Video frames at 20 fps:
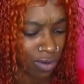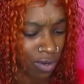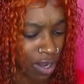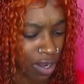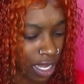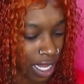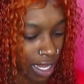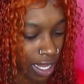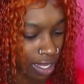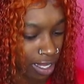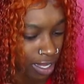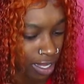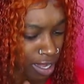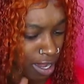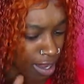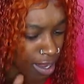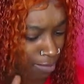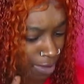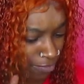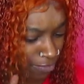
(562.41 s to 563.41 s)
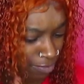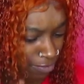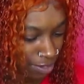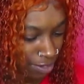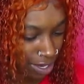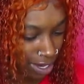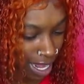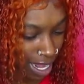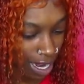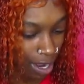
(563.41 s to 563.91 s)
Okay, yeah, I'm gonna have to
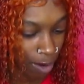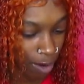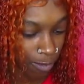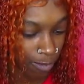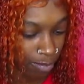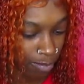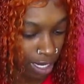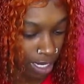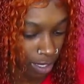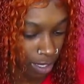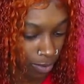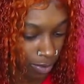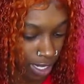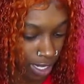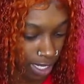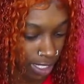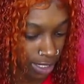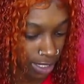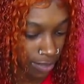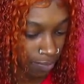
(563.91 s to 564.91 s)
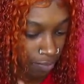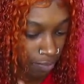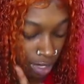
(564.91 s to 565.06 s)
figure that out. But anyways,